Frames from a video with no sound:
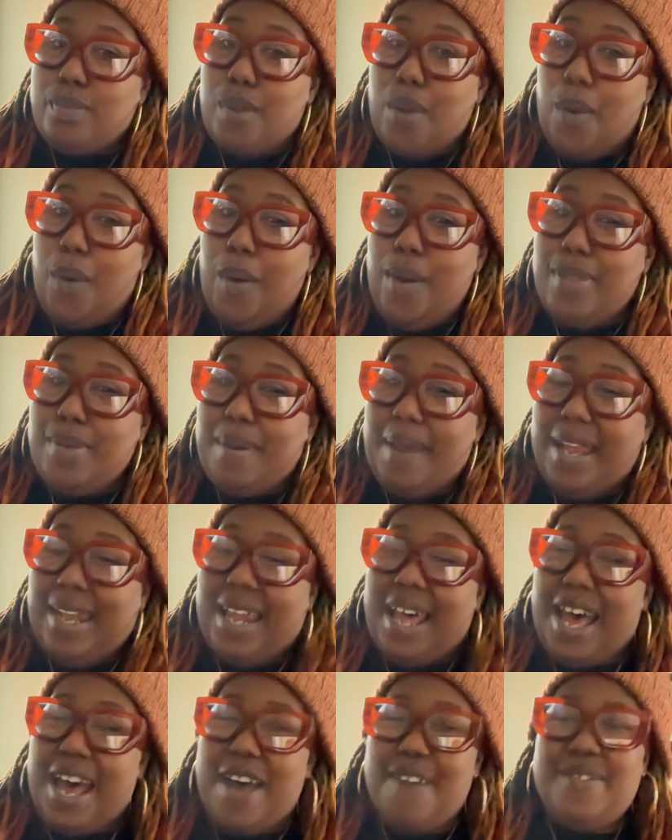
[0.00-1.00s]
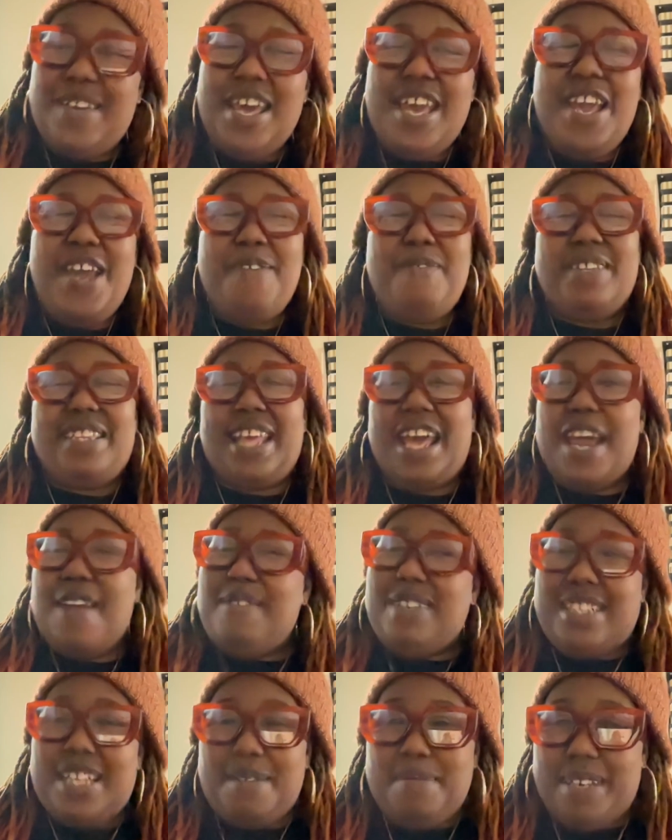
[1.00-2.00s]
all the way live, and with
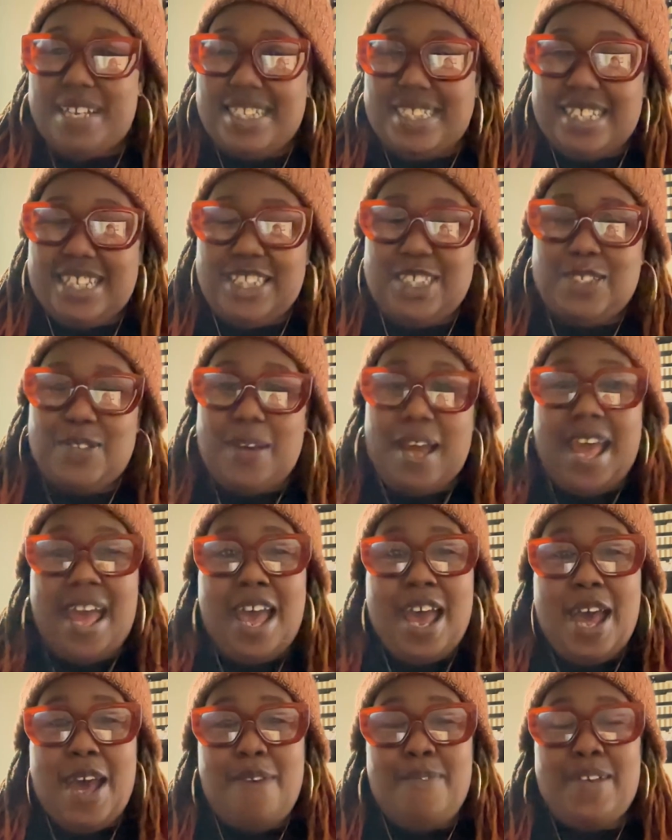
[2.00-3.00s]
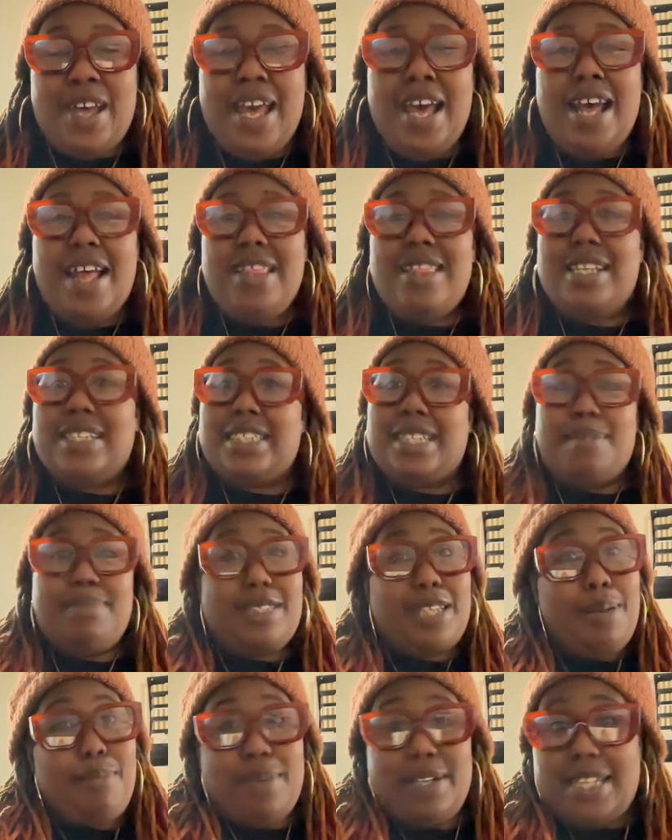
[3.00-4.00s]
everything be intentional. Have the
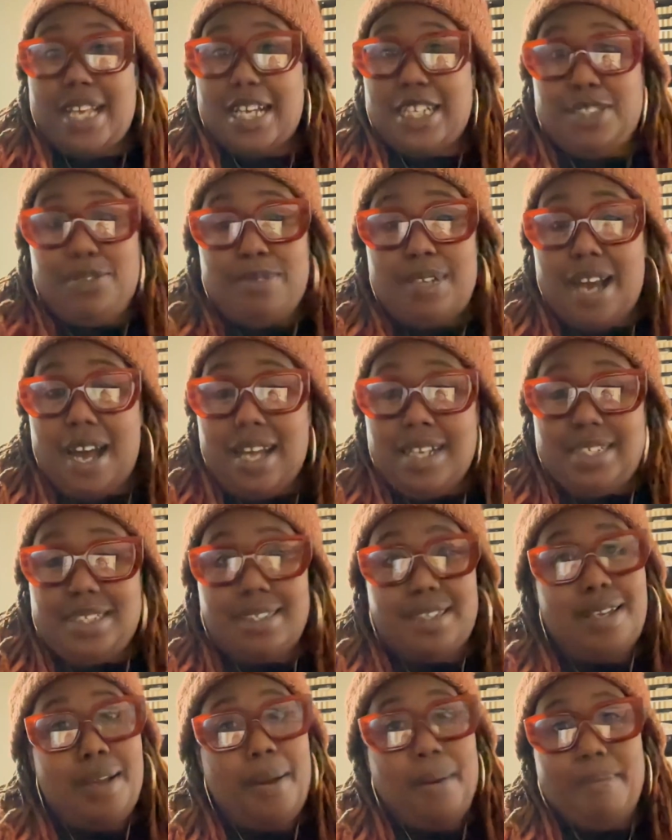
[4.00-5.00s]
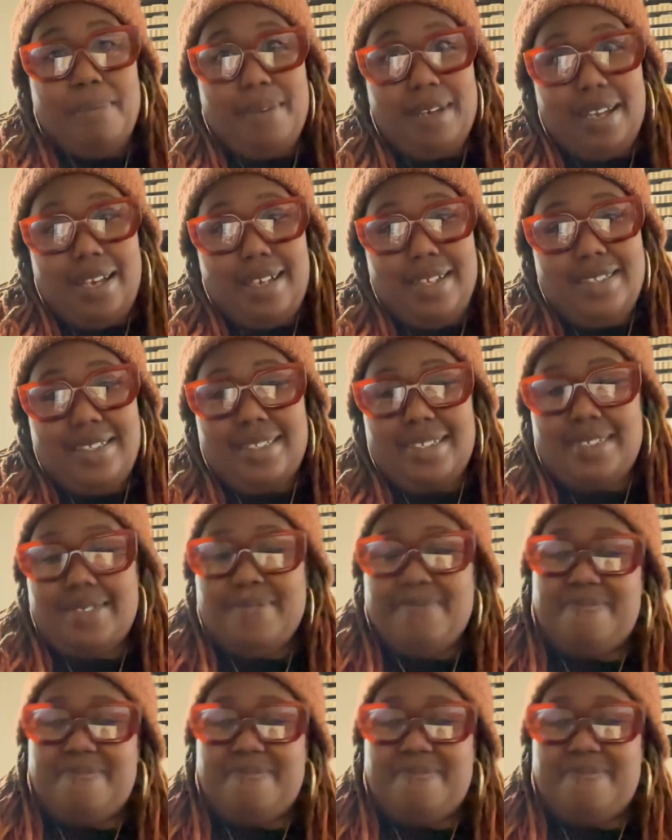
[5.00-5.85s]
September that you conjure. Peace.